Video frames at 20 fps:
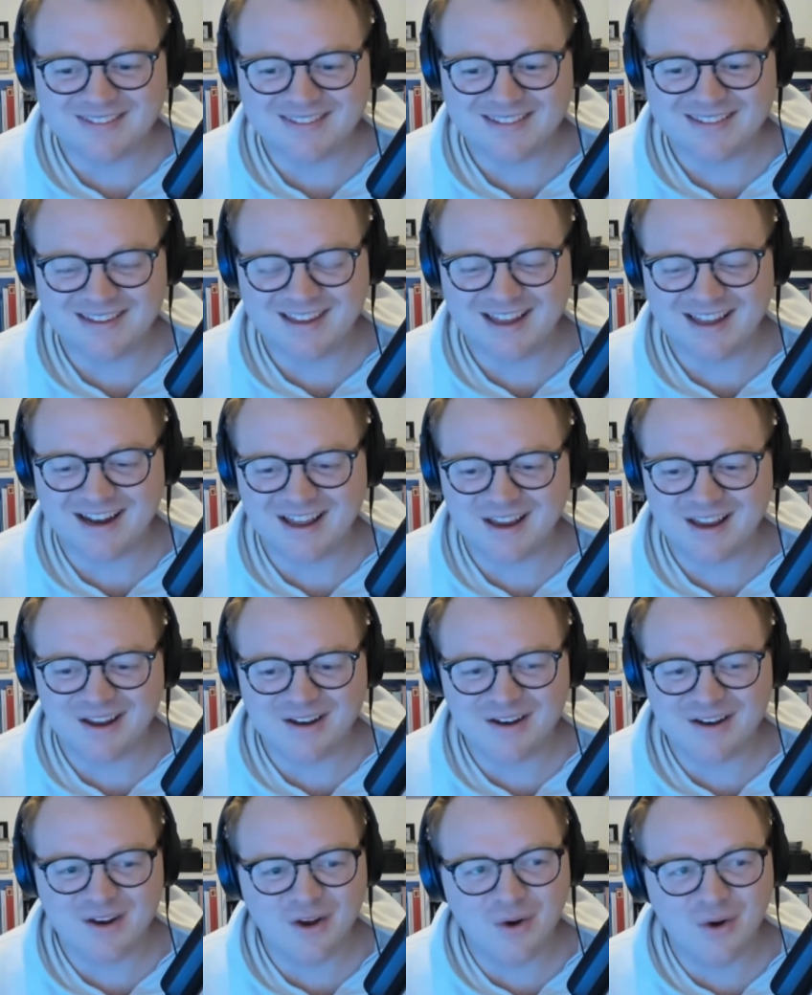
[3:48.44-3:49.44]

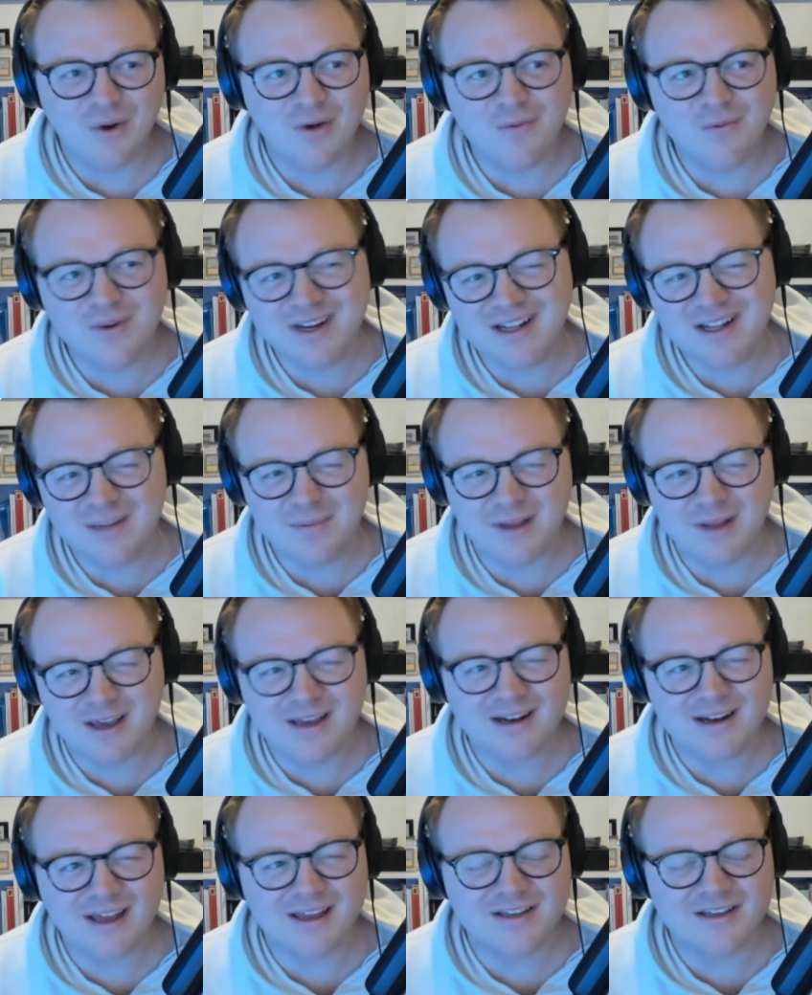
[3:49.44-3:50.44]
And no one really
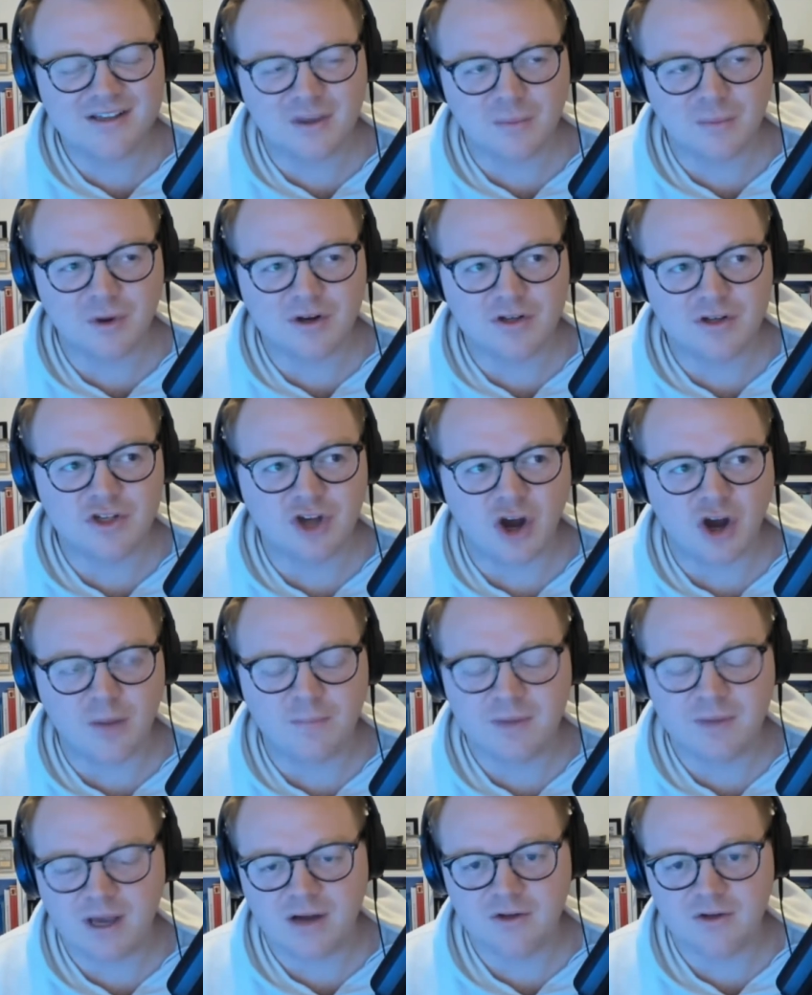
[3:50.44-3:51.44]
played. Like someone
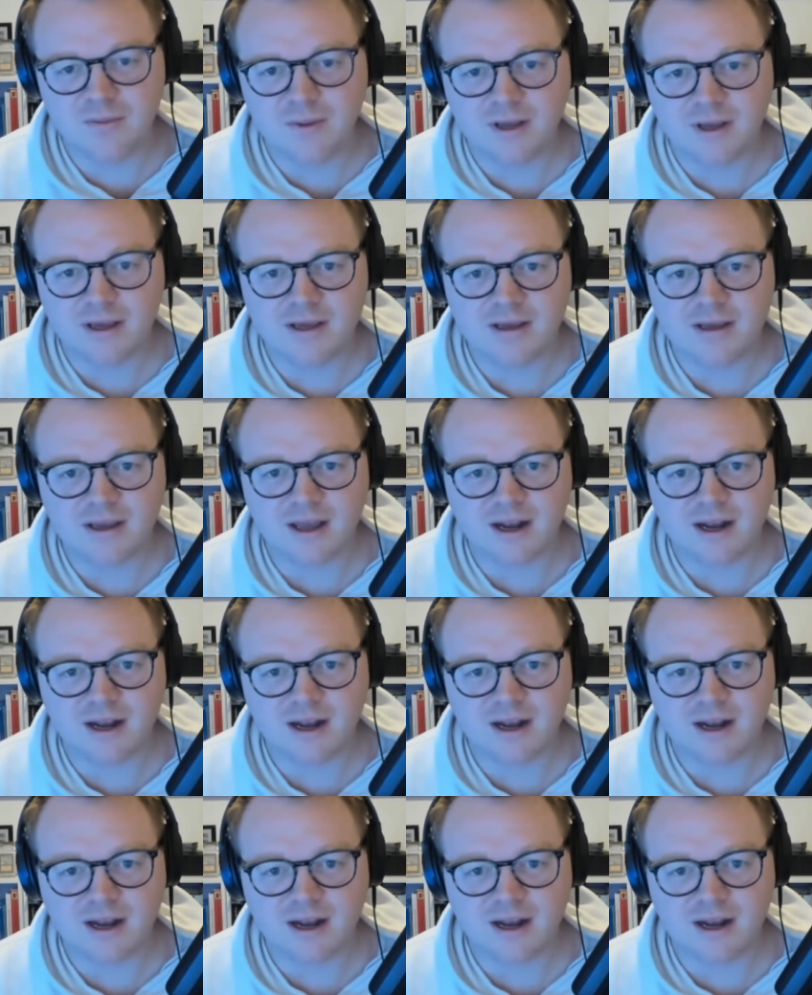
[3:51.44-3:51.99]
taught me how to play,